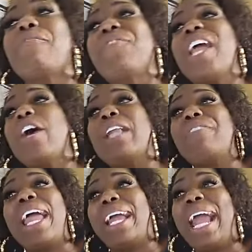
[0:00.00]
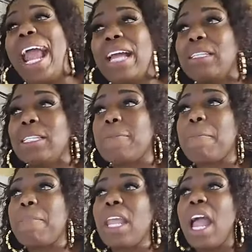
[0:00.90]
the field of their hands.
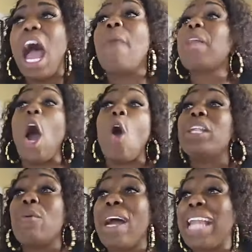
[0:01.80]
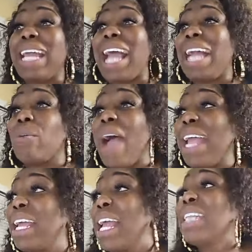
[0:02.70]
I'm the only one that got
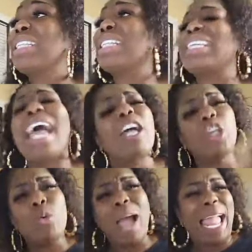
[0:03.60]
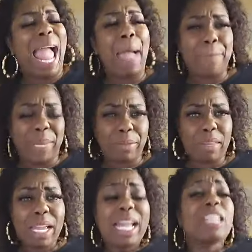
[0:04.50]
away to tell you what
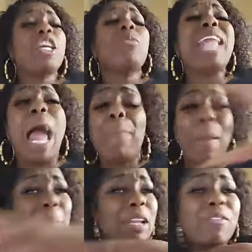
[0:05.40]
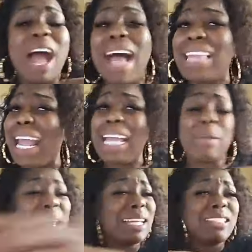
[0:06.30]
happened. So now, people of God, the
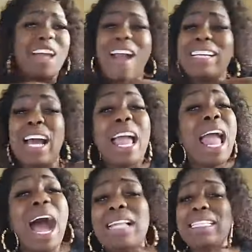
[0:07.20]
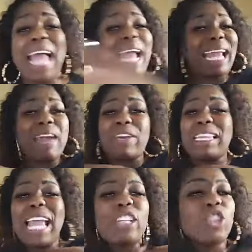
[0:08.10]
enemy is starting to attack
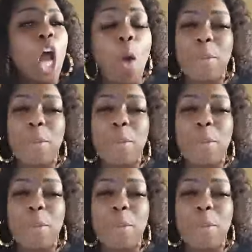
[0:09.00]
everything Job